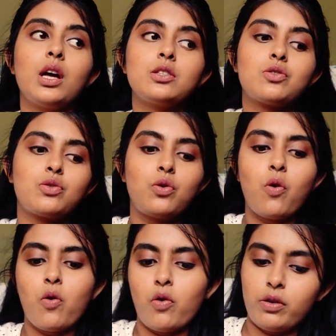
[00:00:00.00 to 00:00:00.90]

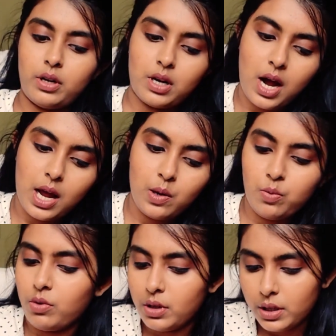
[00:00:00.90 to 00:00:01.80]
score I
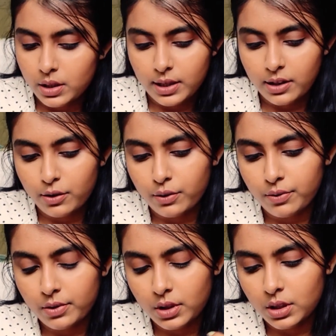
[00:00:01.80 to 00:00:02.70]
would give
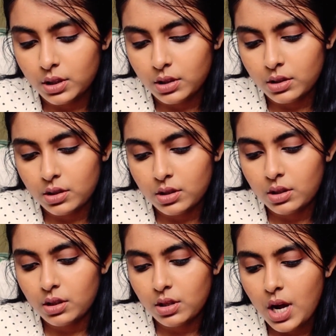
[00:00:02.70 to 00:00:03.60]
is
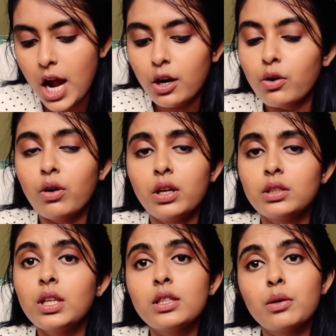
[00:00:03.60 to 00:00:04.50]
I don't know
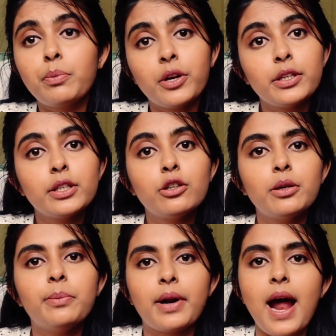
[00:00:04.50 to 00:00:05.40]
it's a pretty good
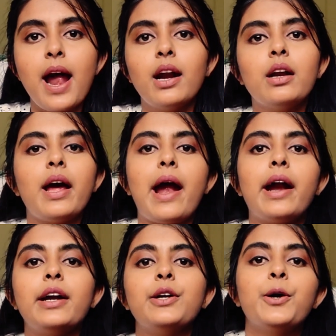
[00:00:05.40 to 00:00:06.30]
brand
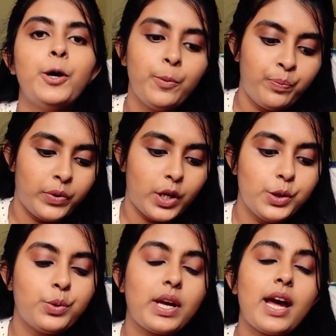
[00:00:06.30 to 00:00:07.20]
and
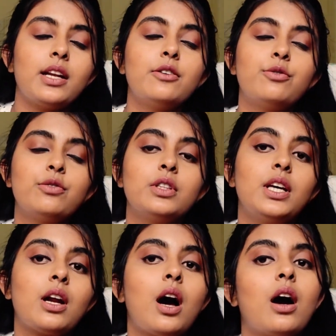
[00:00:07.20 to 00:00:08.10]
you can if
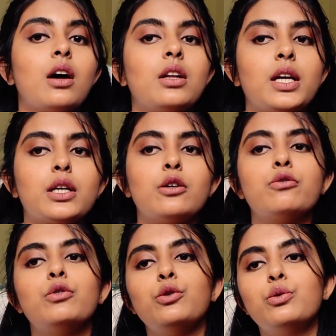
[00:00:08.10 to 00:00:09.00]
there are like if
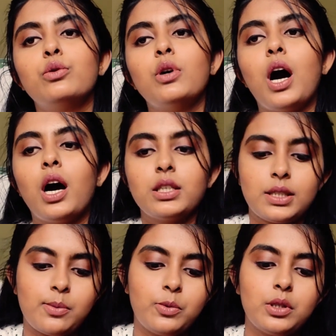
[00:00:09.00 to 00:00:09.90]
you are
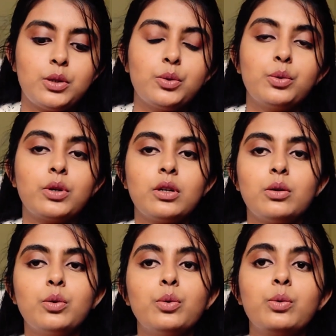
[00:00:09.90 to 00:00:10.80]
someone
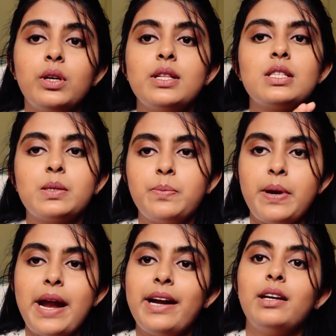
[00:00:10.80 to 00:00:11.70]
who will
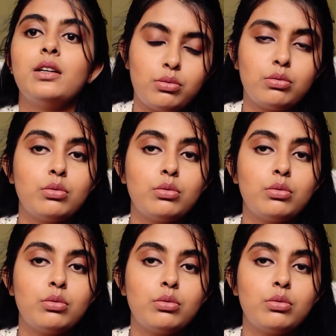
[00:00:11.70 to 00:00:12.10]
spend